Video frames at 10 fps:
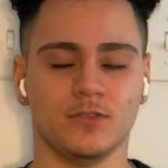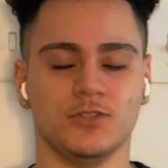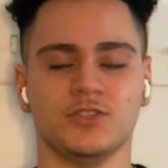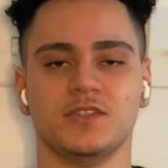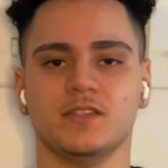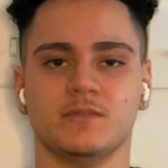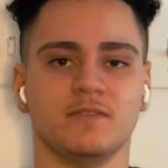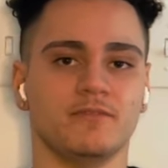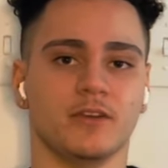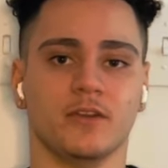You just need to
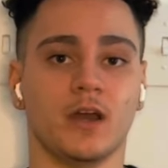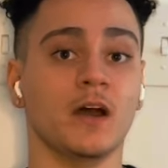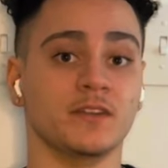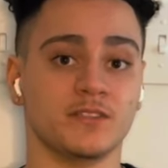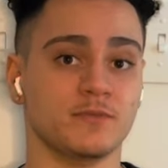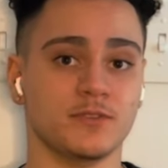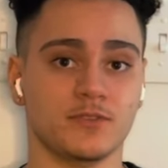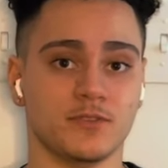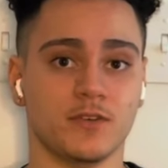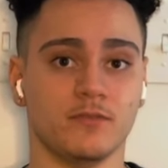be very honest with
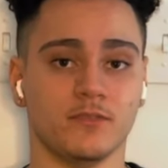yourself.